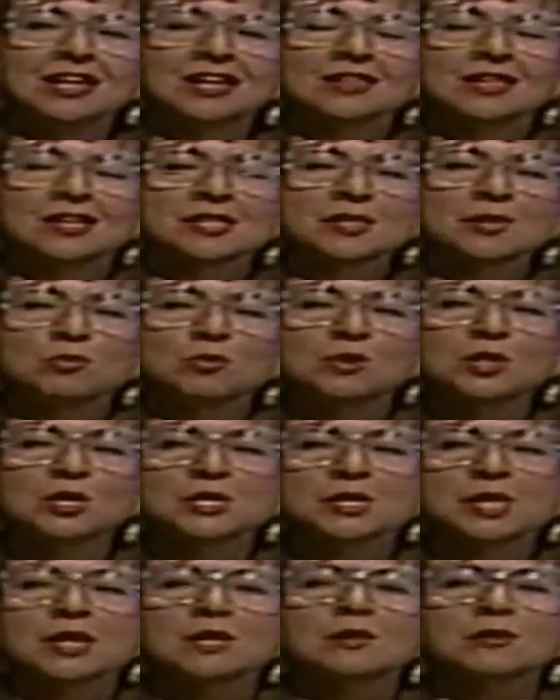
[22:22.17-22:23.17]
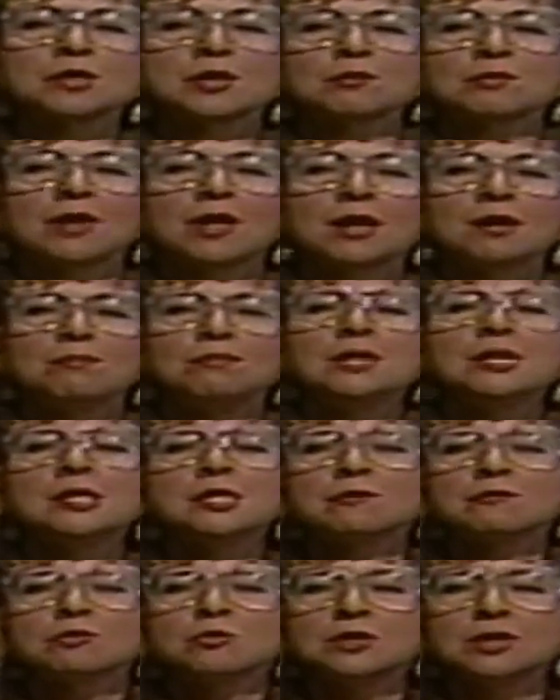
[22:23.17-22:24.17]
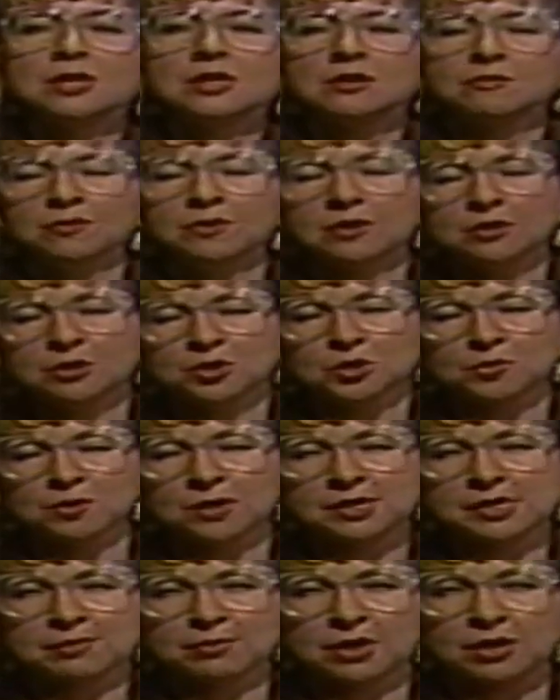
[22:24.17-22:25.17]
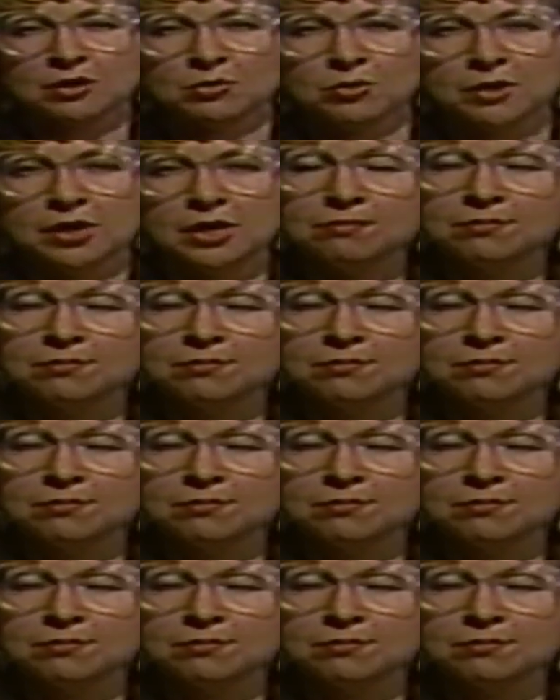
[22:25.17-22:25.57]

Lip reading: That's the British Cycle Supply Pete Strutique vintage race, by the way.